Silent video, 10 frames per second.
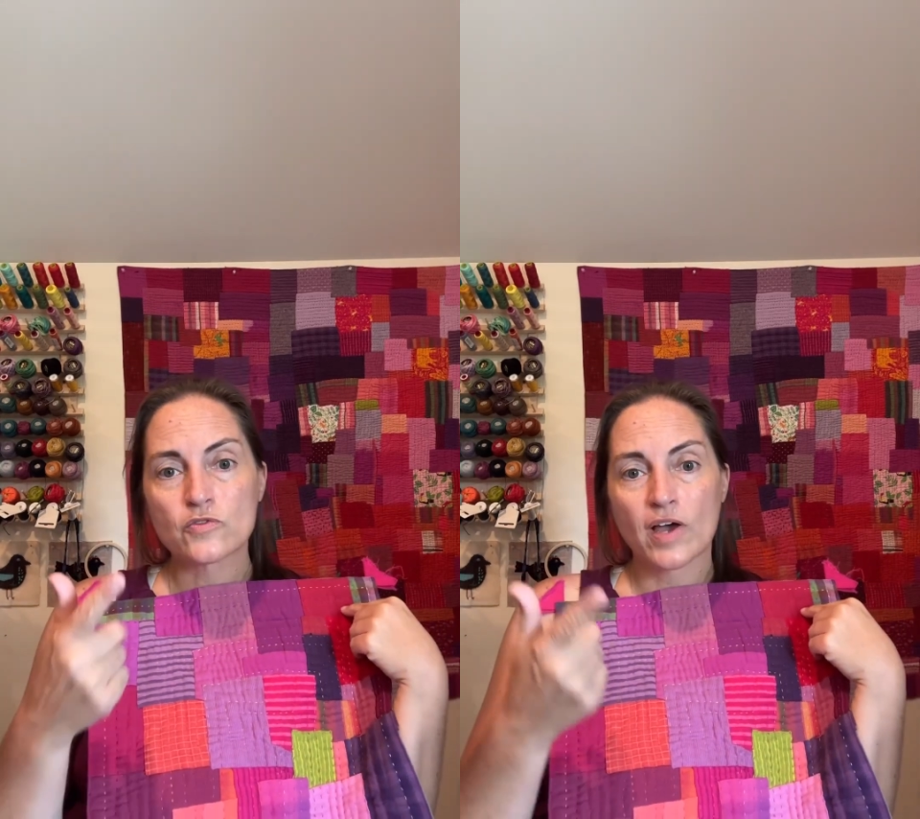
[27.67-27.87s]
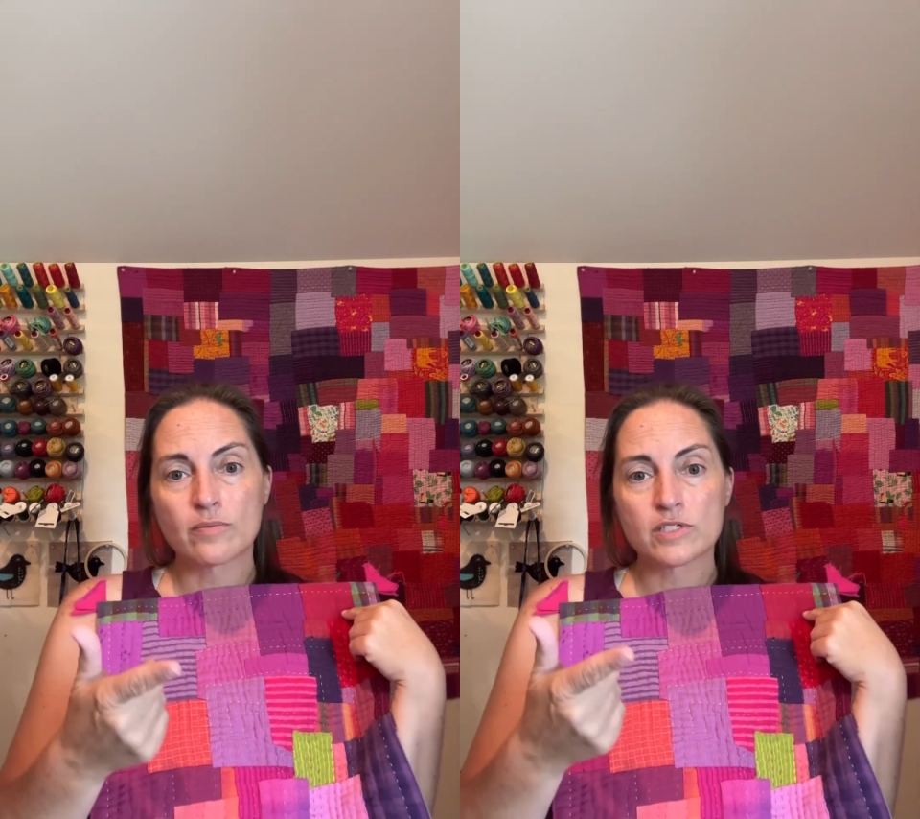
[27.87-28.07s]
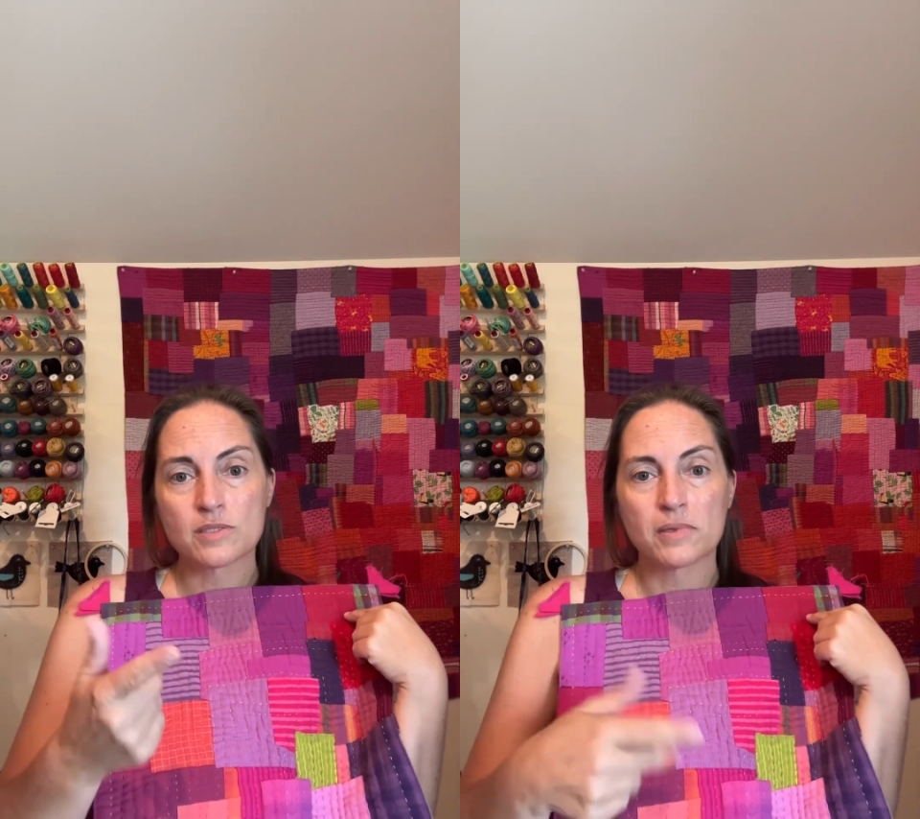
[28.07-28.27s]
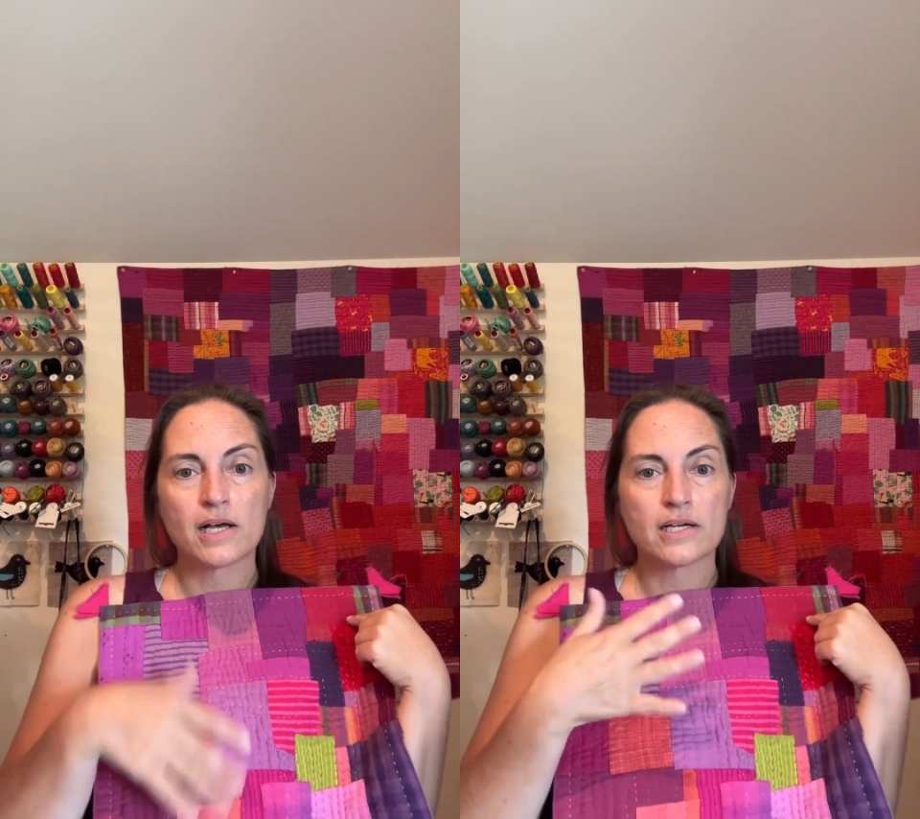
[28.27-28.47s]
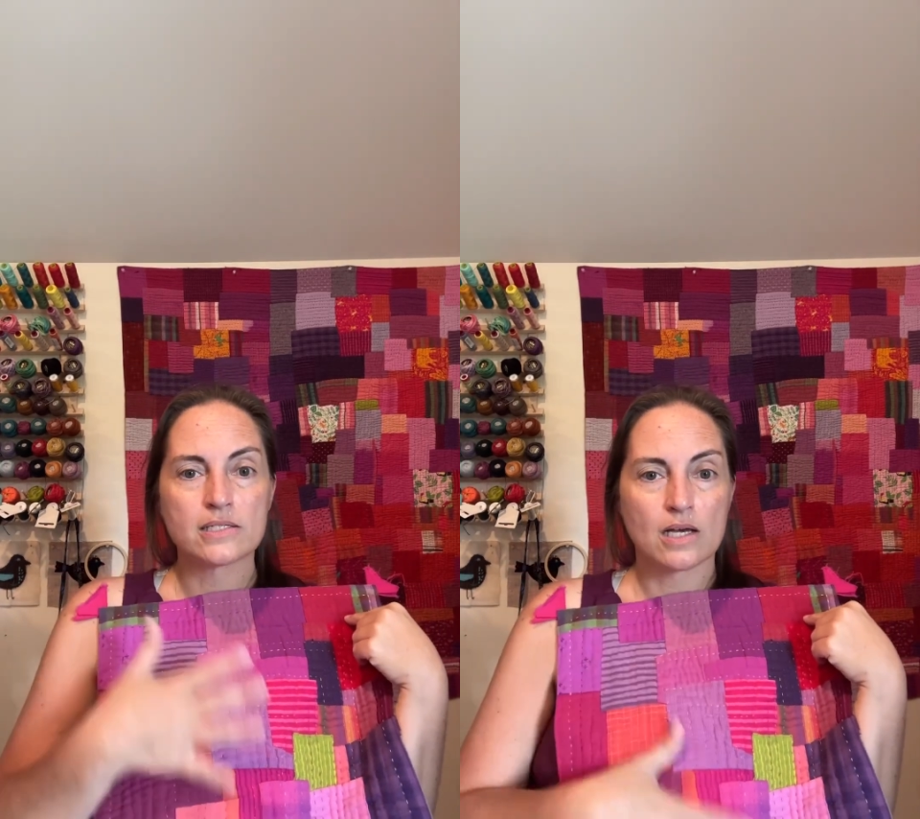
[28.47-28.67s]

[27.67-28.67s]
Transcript: fabric supplies,